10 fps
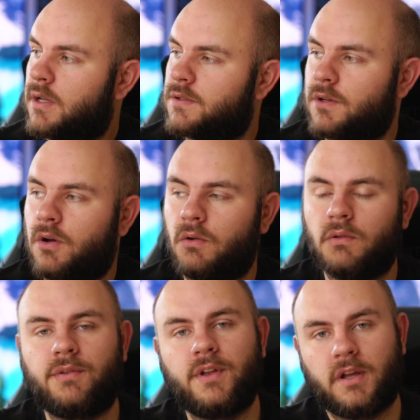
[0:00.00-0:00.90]
So
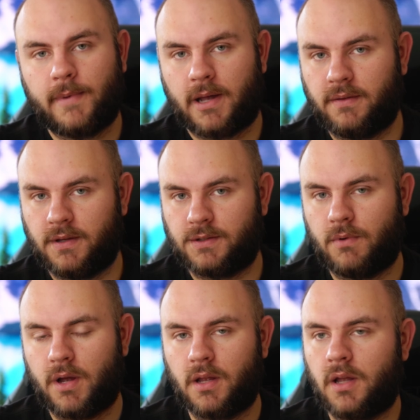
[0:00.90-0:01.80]
think about it this
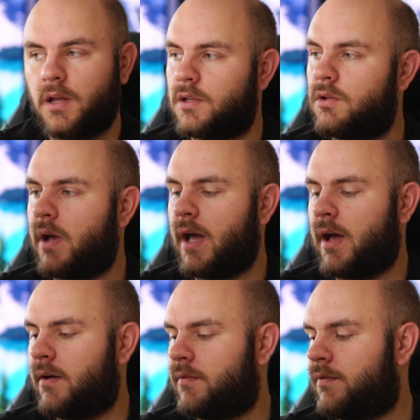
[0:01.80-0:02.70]
way. You
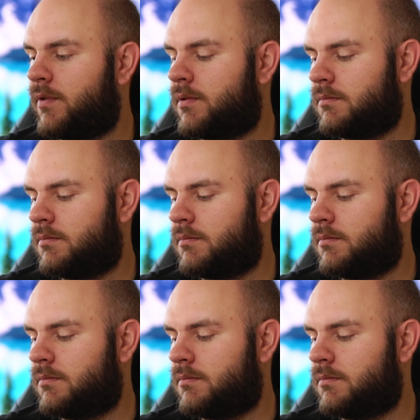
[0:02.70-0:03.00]
have,